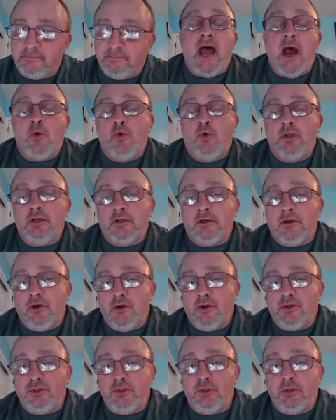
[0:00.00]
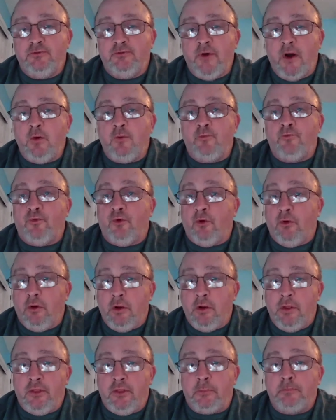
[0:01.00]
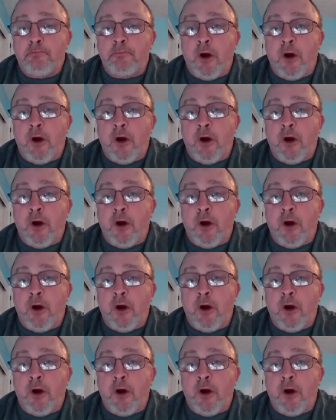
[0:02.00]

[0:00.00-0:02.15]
I would encourage you to vote for the